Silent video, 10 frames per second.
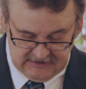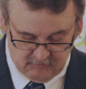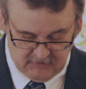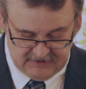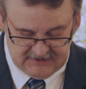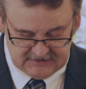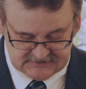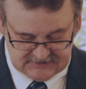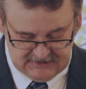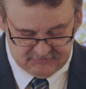And when he
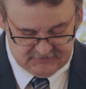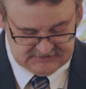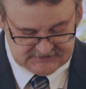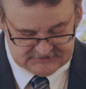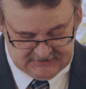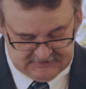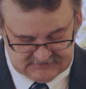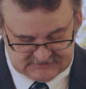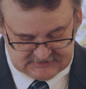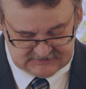had said these
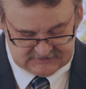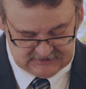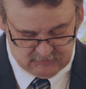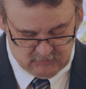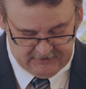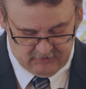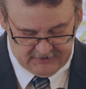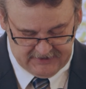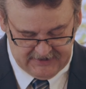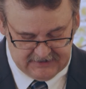things, he went
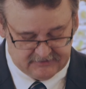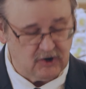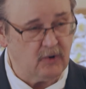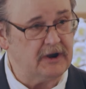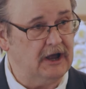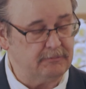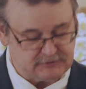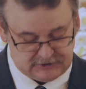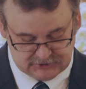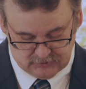on ahead, going
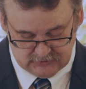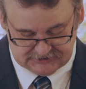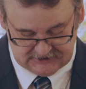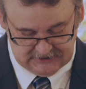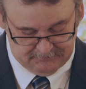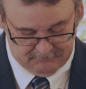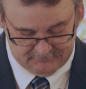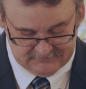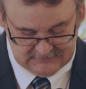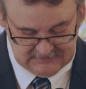up to Jerusalem.
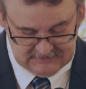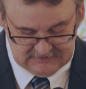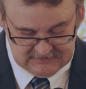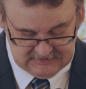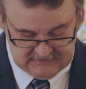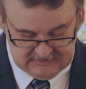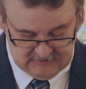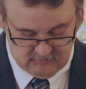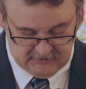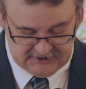
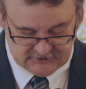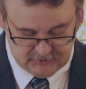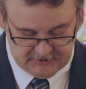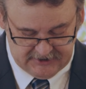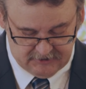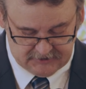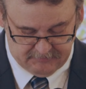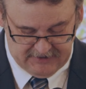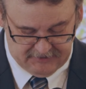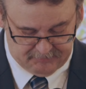When he drew near
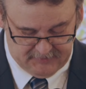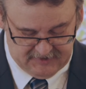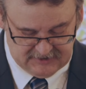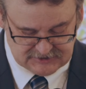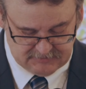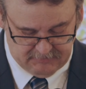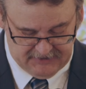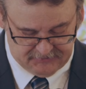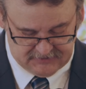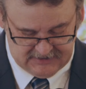to Bethphage and
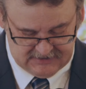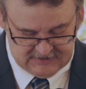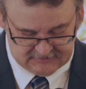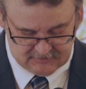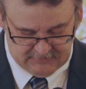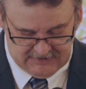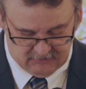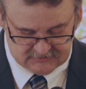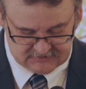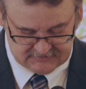Bethany at the
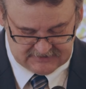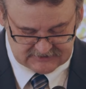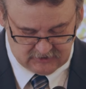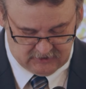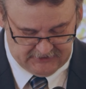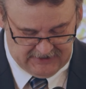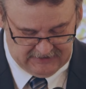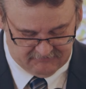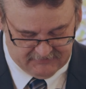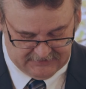mount that is called
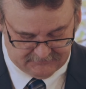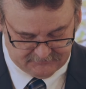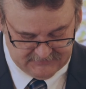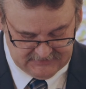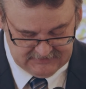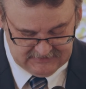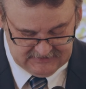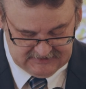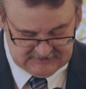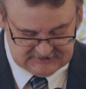Olivet,
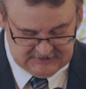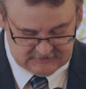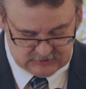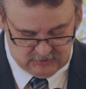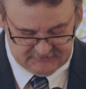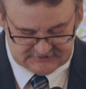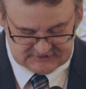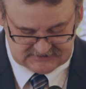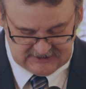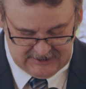he sent two of
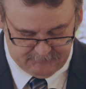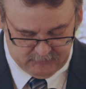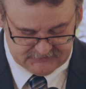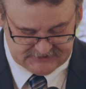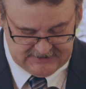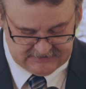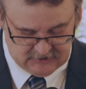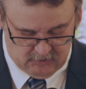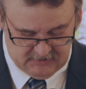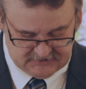his disciples,
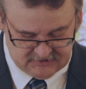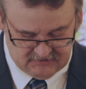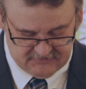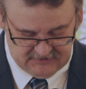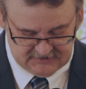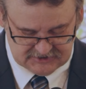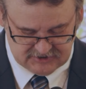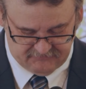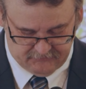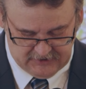saying, Go into the
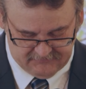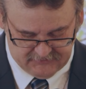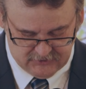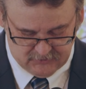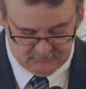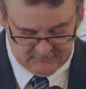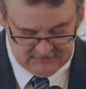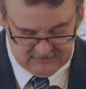village in front of you